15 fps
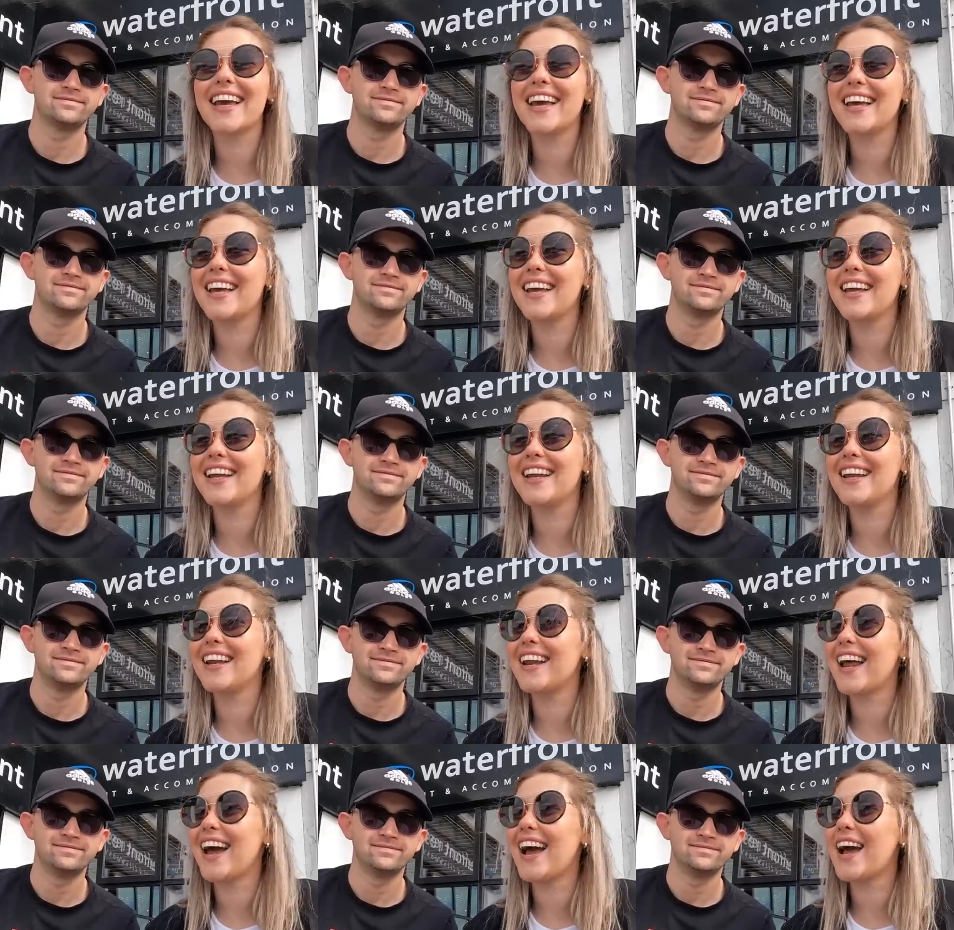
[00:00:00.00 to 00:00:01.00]

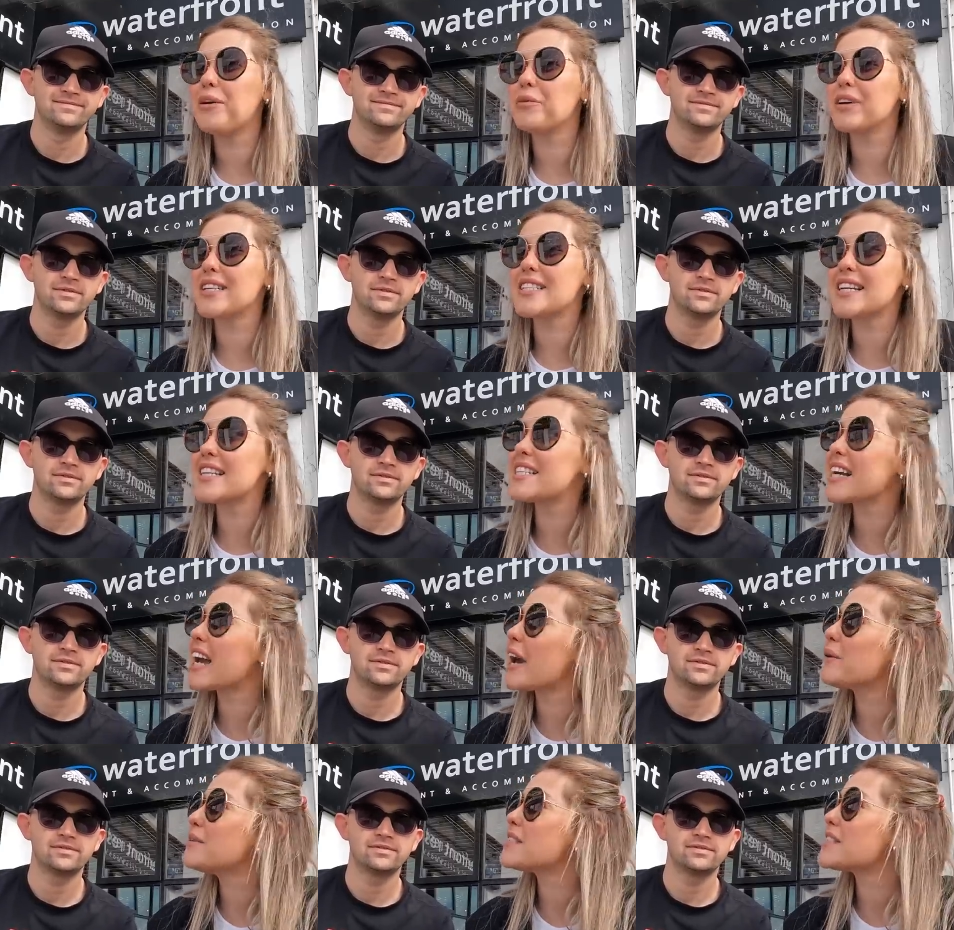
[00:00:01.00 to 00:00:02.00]
Speaker 1: in, we're sitting
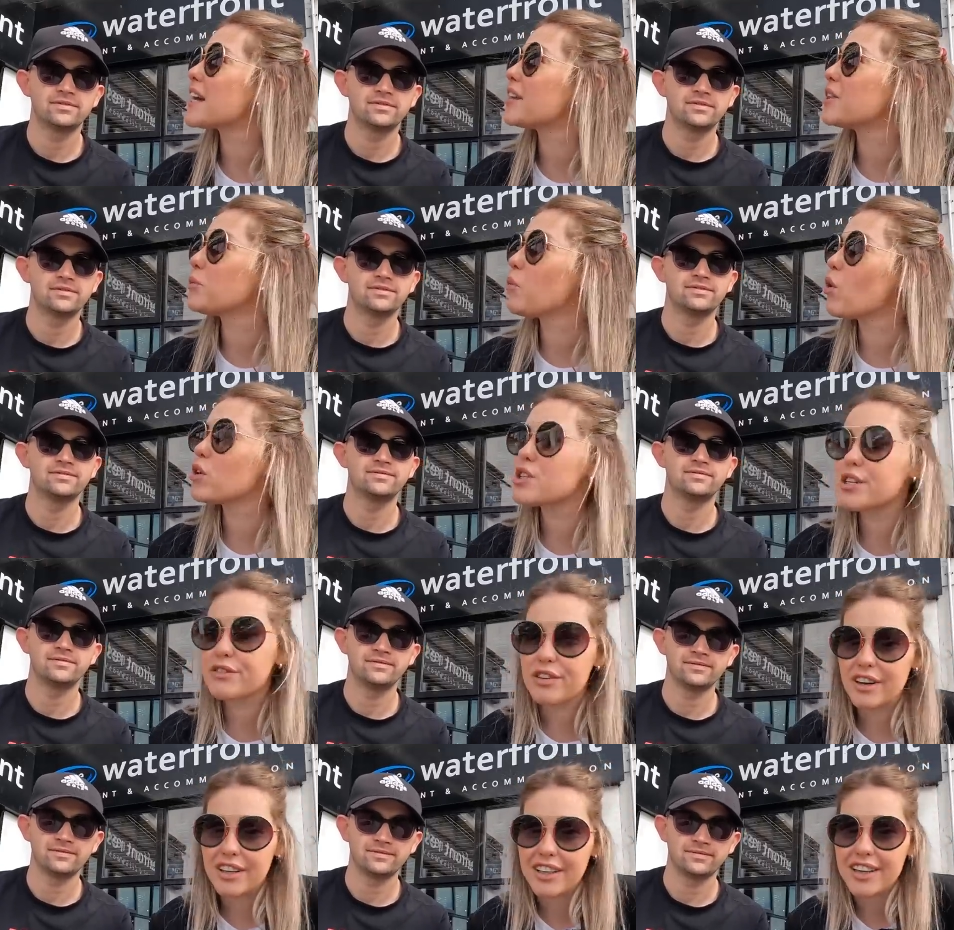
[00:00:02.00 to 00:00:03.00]
outside the
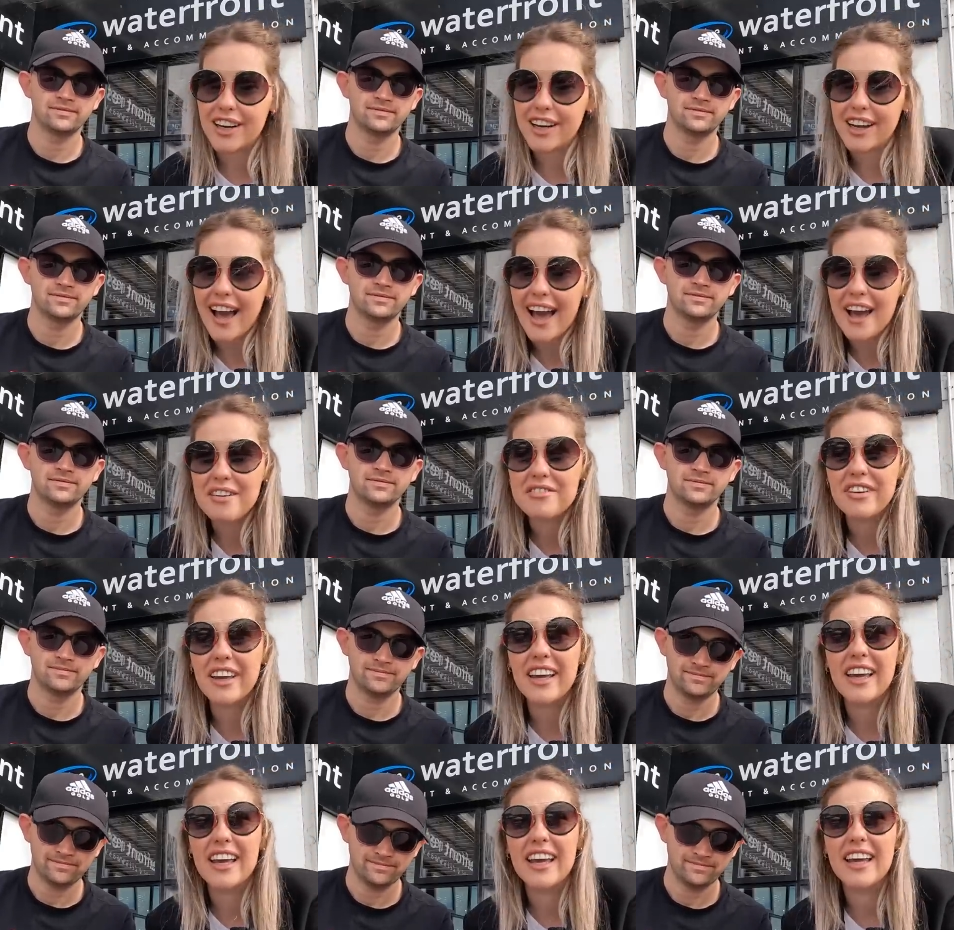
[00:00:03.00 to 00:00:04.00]
Waterfront
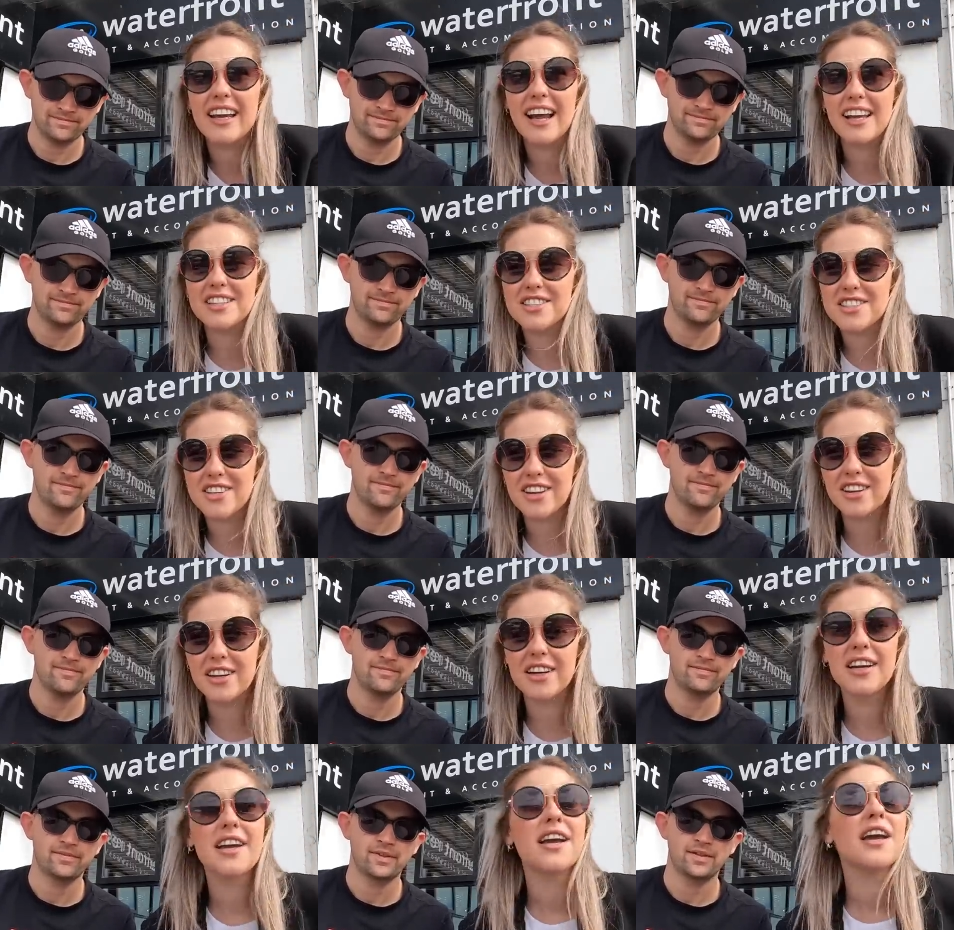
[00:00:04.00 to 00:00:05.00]
Cafe in
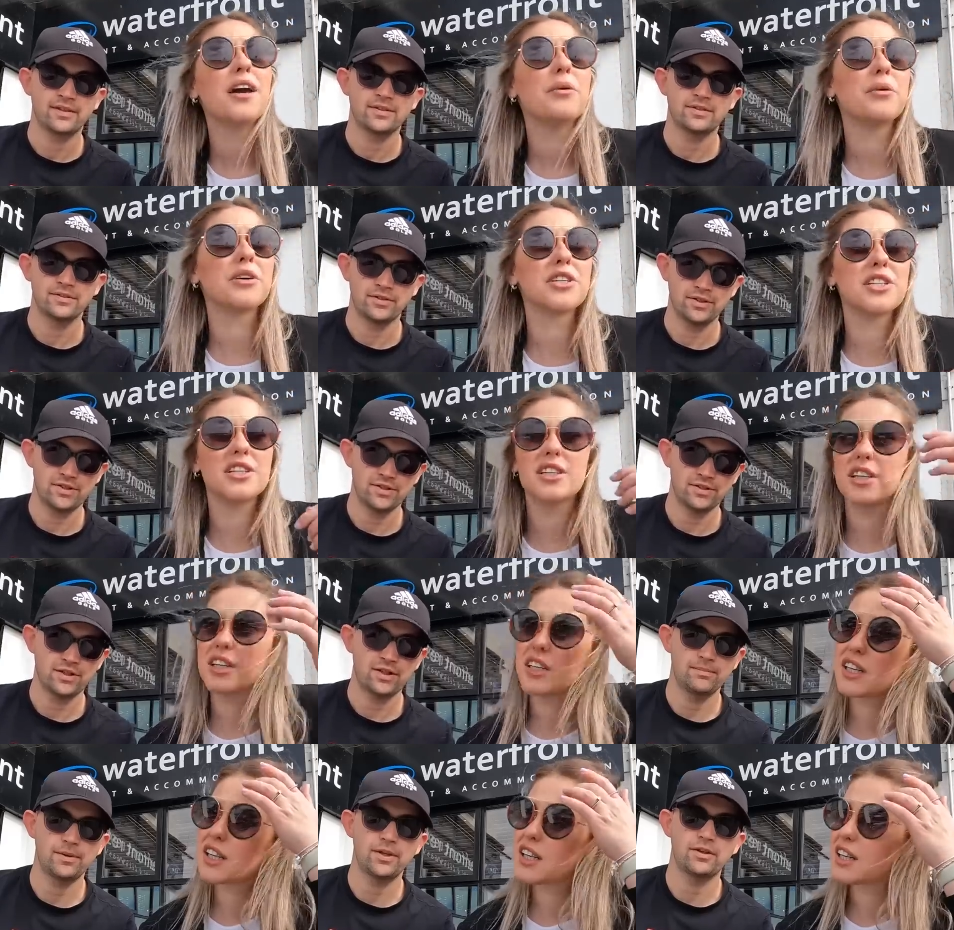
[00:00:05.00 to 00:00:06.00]
Anstruther. We're so this
Speaker 2: is
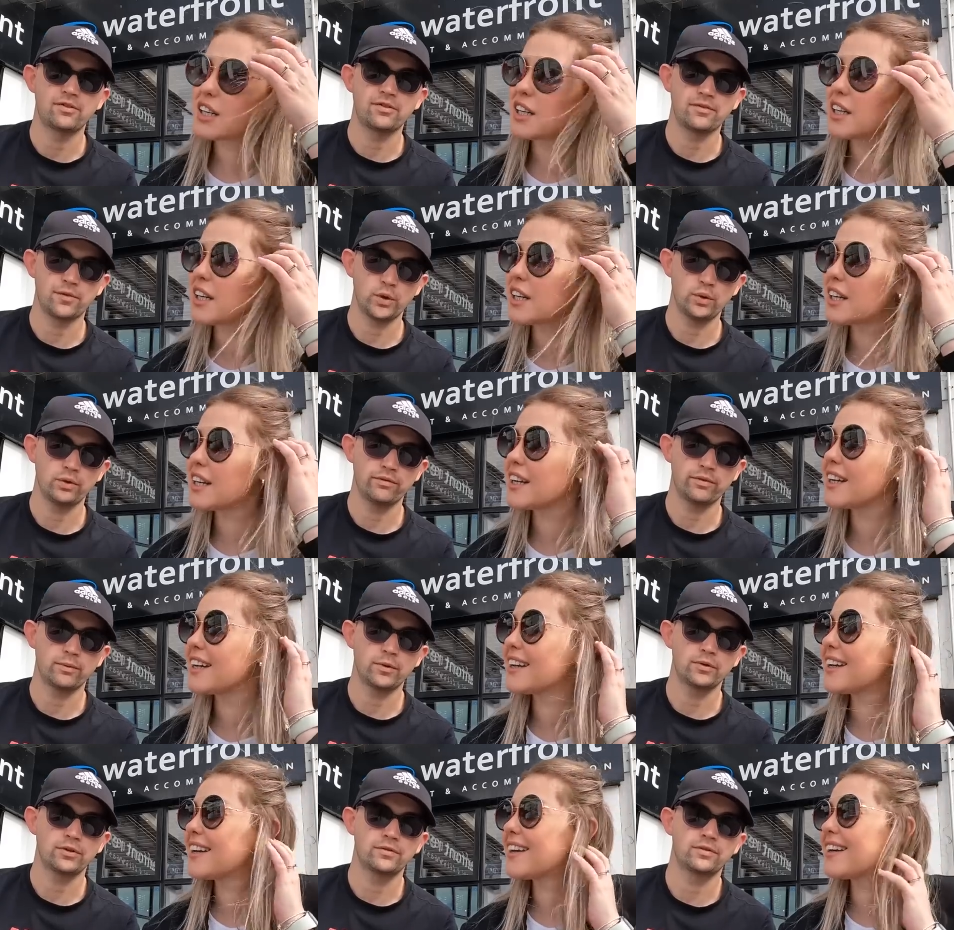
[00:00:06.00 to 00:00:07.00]
going to be our review of the
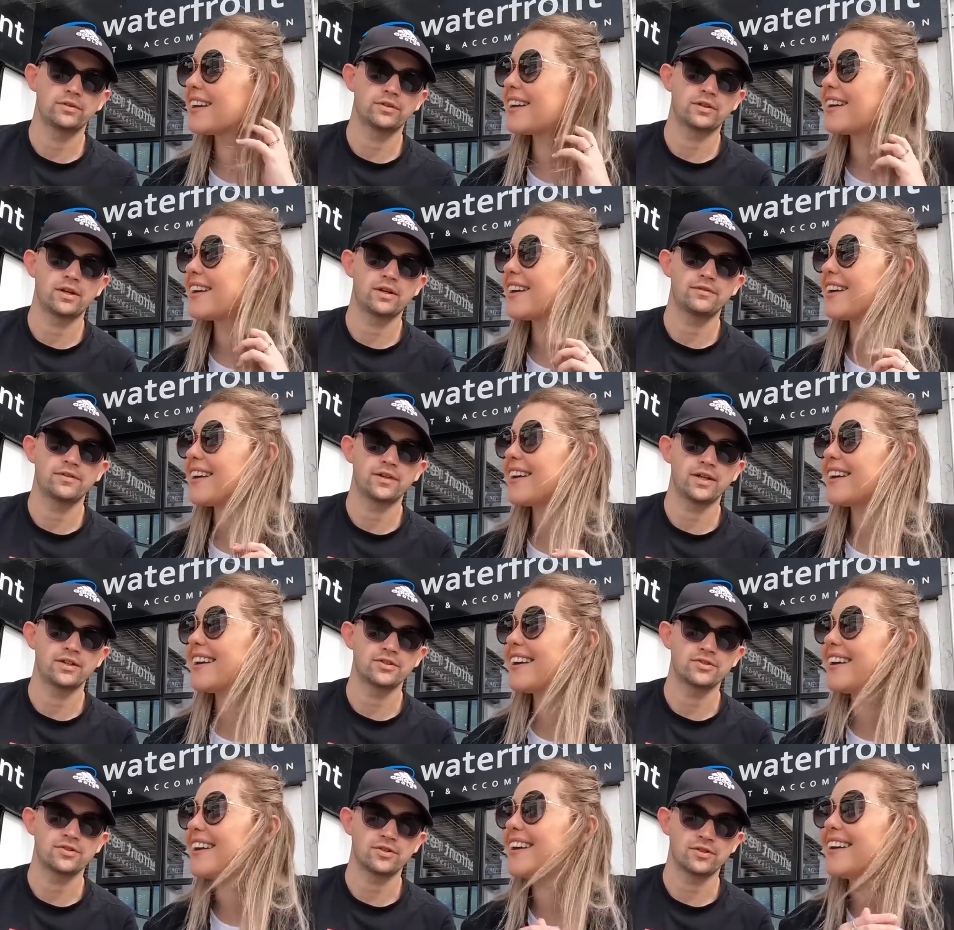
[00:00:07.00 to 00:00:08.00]
Waterfront Cafe
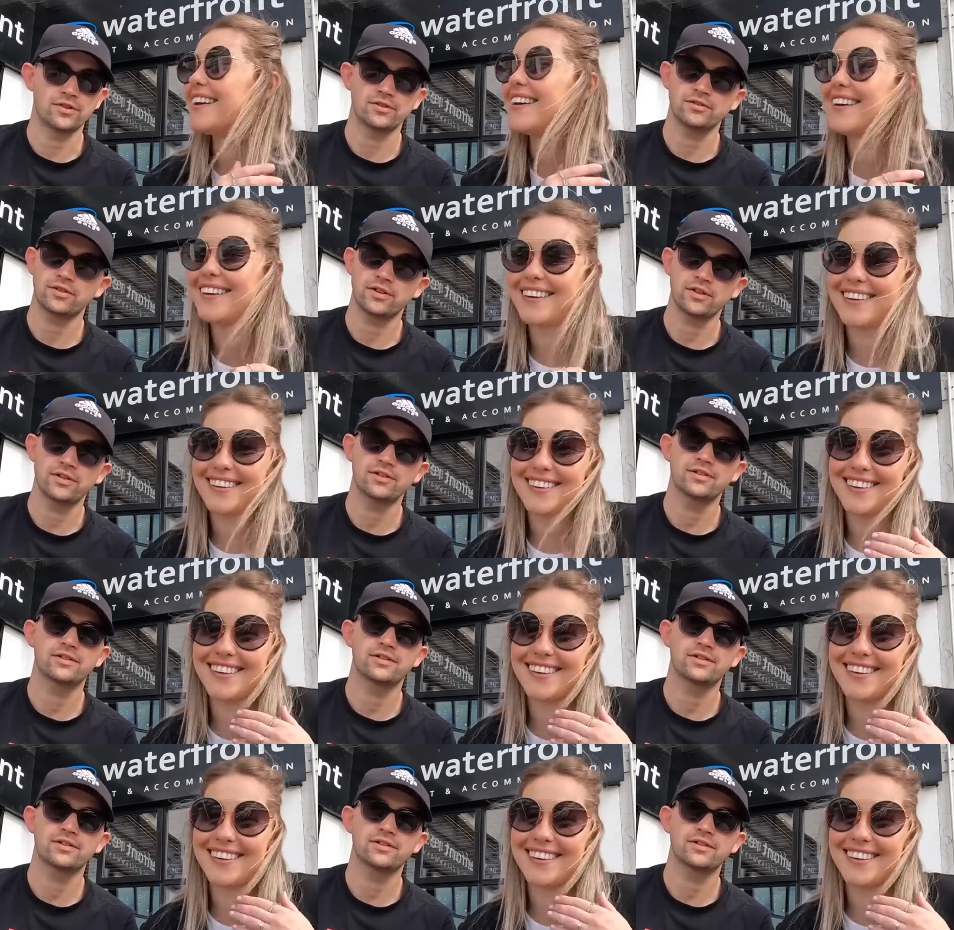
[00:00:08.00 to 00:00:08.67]
Anstruther. Okay,